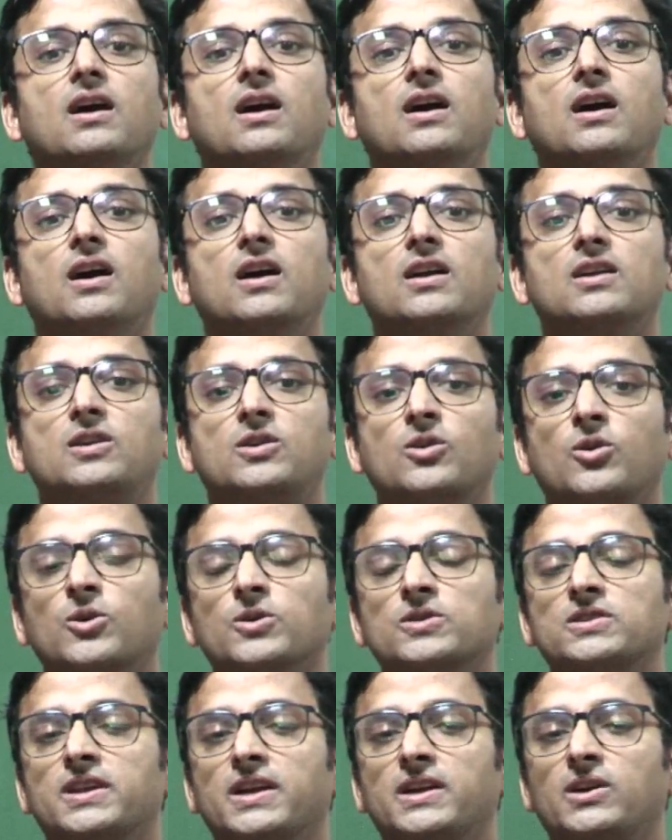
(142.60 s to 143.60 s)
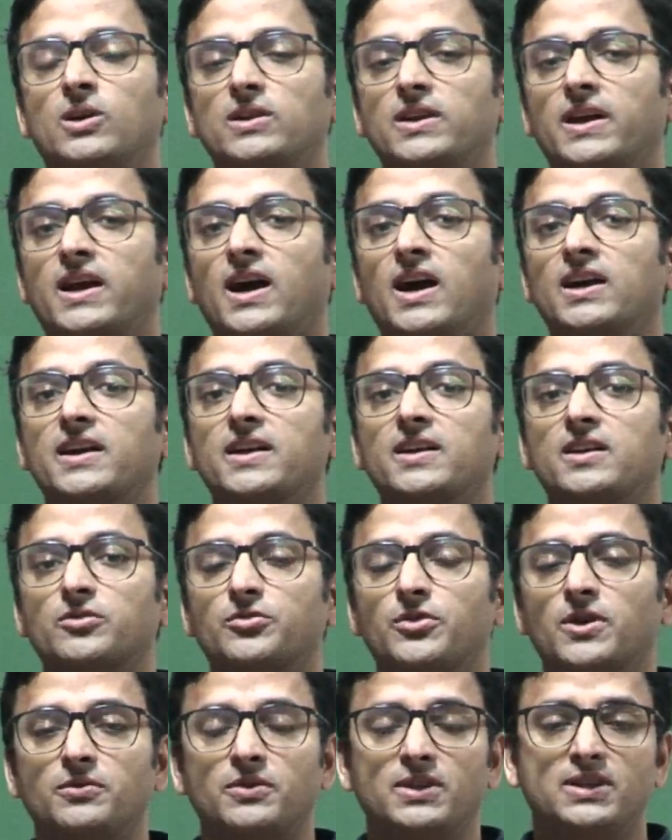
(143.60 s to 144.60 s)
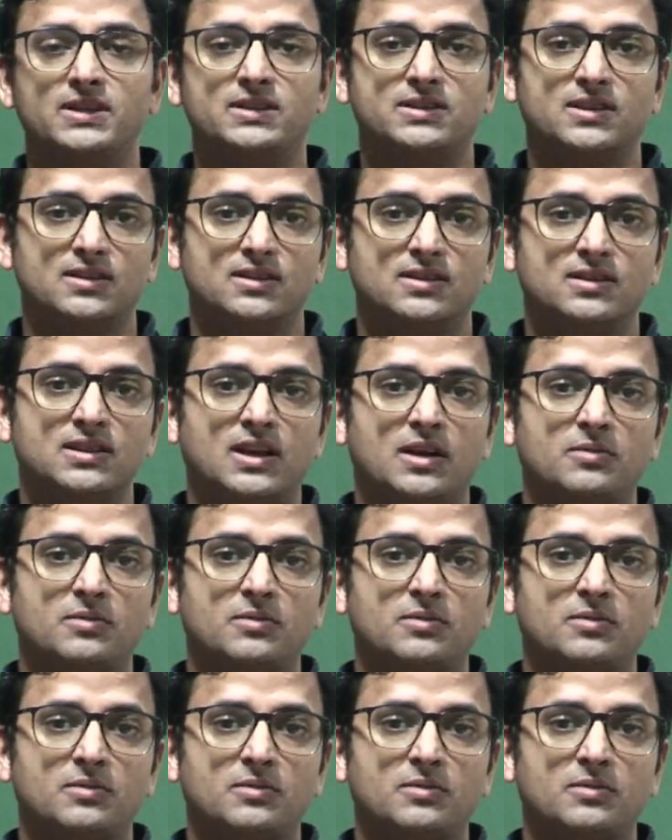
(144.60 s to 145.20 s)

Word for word: uh, toes, they, do, they can't interfere with each other.